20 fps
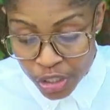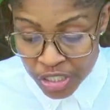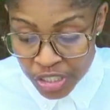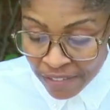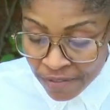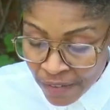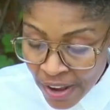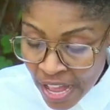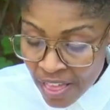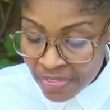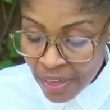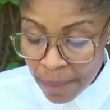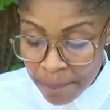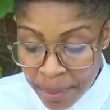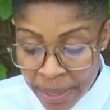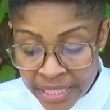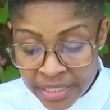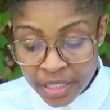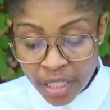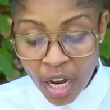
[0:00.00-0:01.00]
I found that
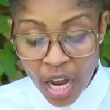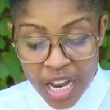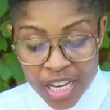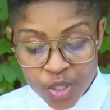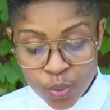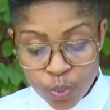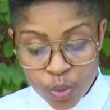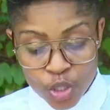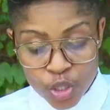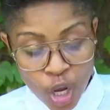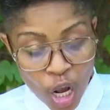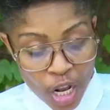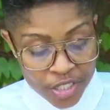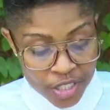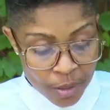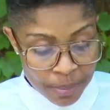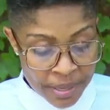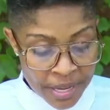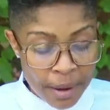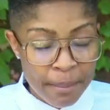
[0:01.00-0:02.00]
Pentecost was thought to
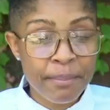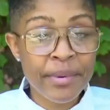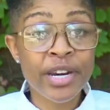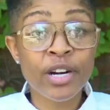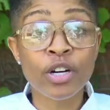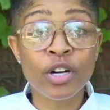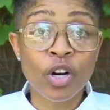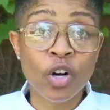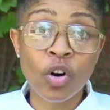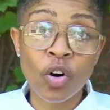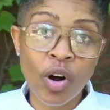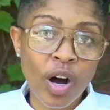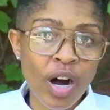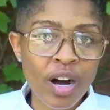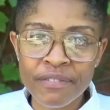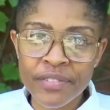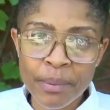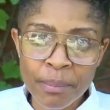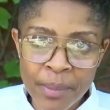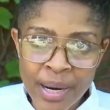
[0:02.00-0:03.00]
be a miracle of
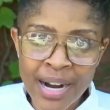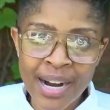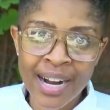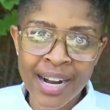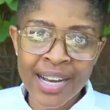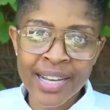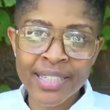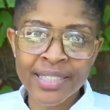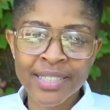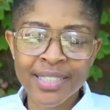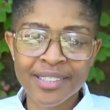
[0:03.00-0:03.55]
the mind.